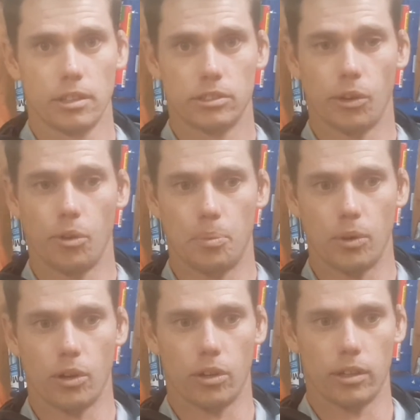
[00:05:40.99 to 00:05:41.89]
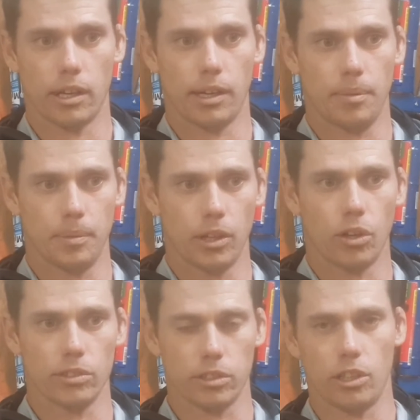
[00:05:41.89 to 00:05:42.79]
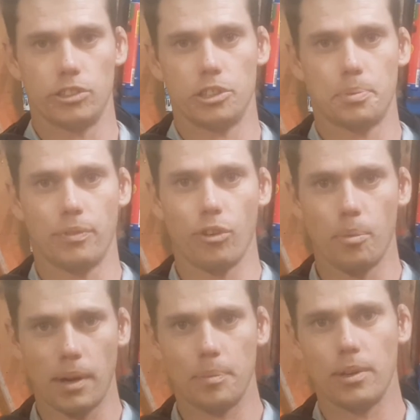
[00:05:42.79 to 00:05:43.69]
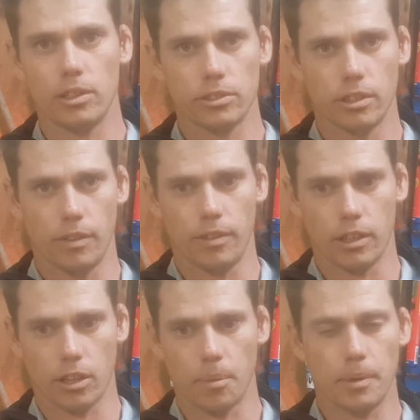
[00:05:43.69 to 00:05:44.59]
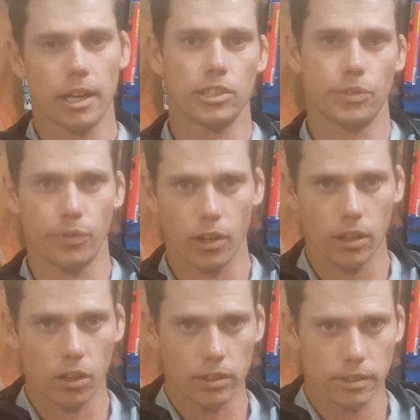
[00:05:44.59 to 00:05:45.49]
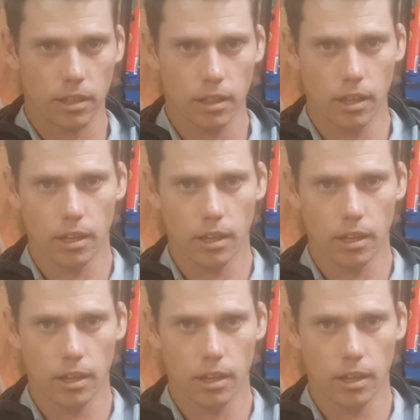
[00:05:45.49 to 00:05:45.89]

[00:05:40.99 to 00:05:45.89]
So we'll put on a nice load just before bud burst of a combination fertiliser.